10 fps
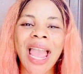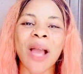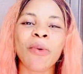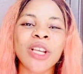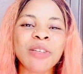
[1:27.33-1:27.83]
I
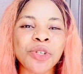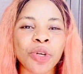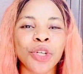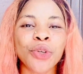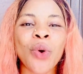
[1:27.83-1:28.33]
am going to be
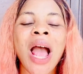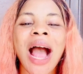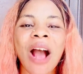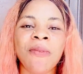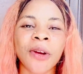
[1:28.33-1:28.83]
showing you
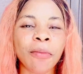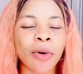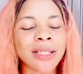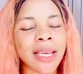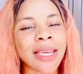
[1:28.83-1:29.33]

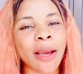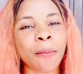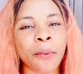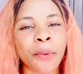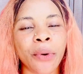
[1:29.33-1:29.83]
affordable
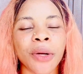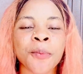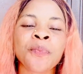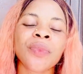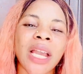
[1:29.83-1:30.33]
skincare
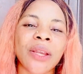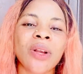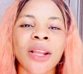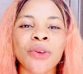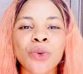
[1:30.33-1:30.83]
product that
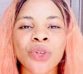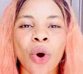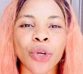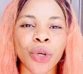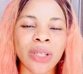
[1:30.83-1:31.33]
you can use
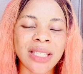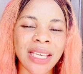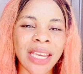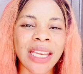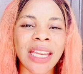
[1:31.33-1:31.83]
on your
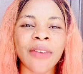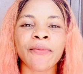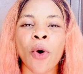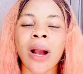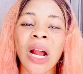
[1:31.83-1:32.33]
skin
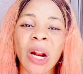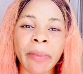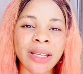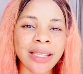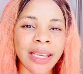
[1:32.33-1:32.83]
for
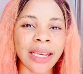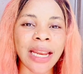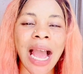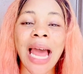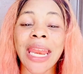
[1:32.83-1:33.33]
caramel
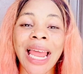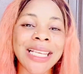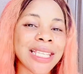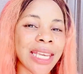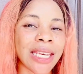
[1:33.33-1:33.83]
skin and
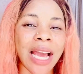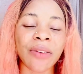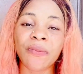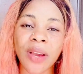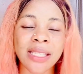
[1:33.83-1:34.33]
light skin
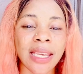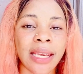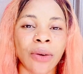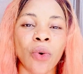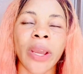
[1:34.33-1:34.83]
and fair
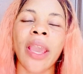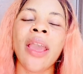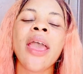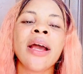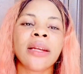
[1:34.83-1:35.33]
skin,
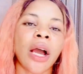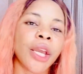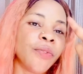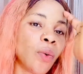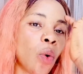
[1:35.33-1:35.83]
okay? Now,
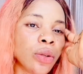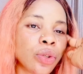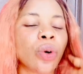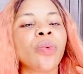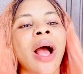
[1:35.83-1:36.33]
if you
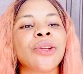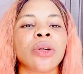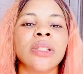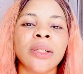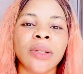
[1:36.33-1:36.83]
want to
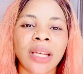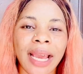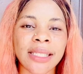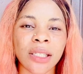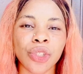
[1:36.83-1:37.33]
actually
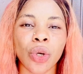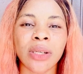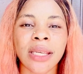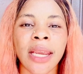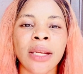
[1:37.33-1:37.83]
lighten
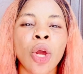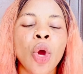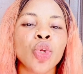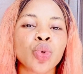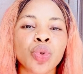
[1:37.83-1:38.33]
your skin
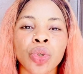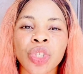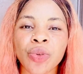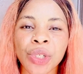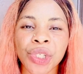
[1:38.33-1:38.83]
2 to
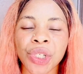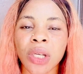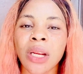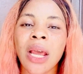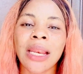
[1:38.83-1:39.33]
3
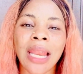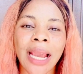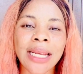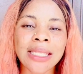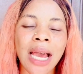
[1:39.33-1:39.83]
shade
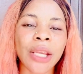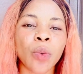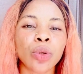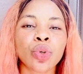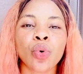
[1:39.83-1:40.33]
lighter,
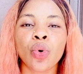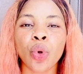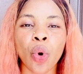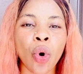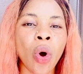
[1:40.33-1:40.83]
you want to
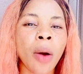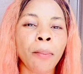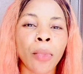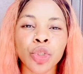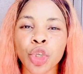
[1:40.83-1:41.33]
glow,
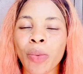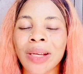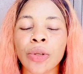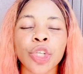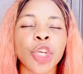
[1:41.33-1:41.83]

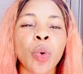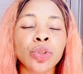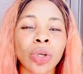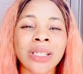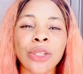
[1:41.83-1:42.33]
moisturize your skin, you
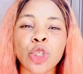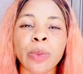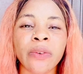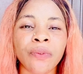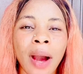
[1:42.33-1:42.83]
want your skin to
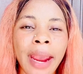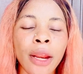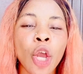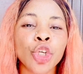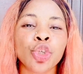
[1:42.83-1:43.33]
be
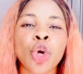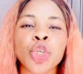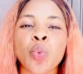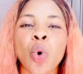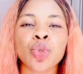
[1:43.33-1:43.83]
fine, you
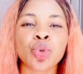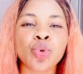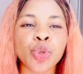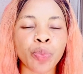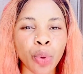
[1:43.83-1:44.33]
just want to
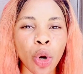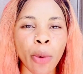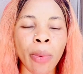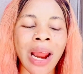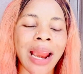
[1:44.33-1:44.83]
use
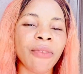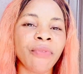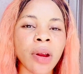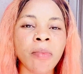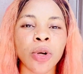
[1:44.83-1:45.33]
products that are
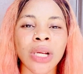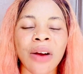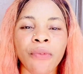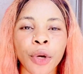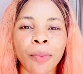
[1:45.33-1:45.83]
very much
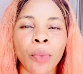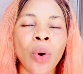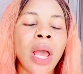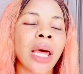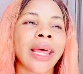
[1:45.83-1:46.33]

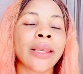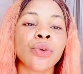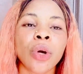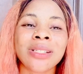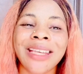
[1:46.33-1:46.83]
affordable,
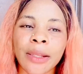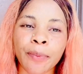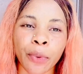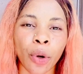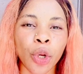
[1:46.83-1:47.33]
like you just
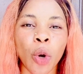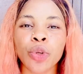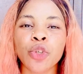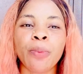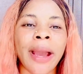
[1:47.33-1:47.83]
get product, you don't
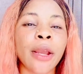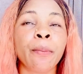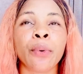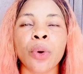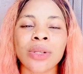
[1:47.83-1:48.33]
want to buy a
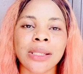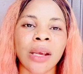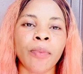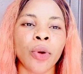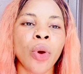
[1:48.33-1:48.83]
product
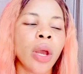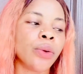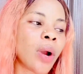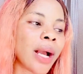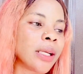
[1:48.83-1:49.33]
set, but
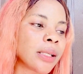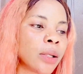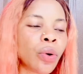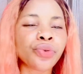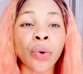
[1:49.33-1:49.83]
you can
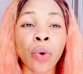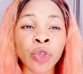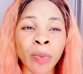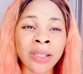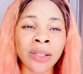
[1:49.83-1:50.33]
easily go to a
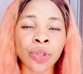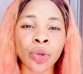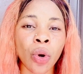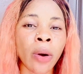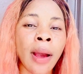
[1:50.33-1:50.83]
cosmetic
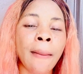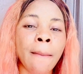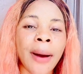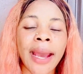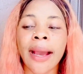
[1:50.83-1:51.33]
store,
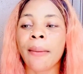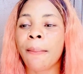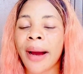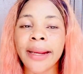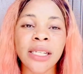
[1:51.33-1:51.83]

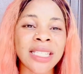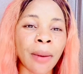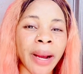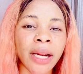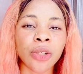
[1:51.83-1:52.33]
buy
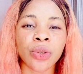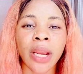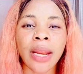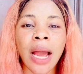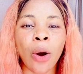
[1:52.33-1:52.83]
this
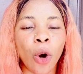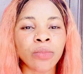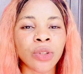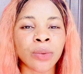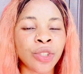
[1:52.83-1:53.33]
together and
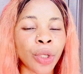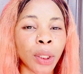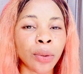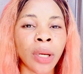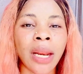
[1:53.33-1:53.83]
come
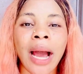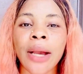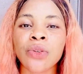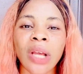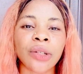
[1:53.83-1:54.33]
join them together
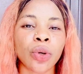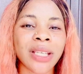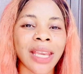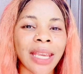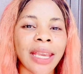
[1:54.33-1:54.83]
and use as your
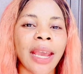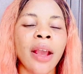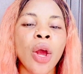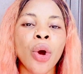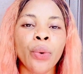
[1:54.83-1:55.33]

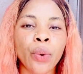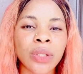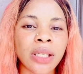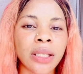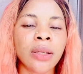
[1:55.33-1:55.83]
skincare
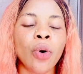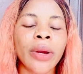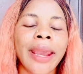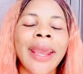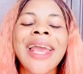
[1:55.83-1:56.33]
routine,
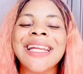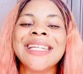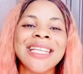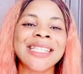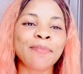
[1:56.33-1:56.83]
okay?
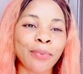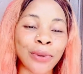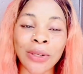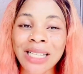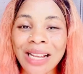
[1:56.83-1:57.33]
These
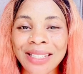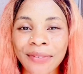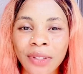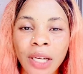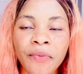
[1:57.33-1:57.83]
products are
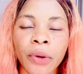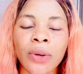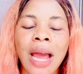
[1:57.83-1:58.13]
definitely for you.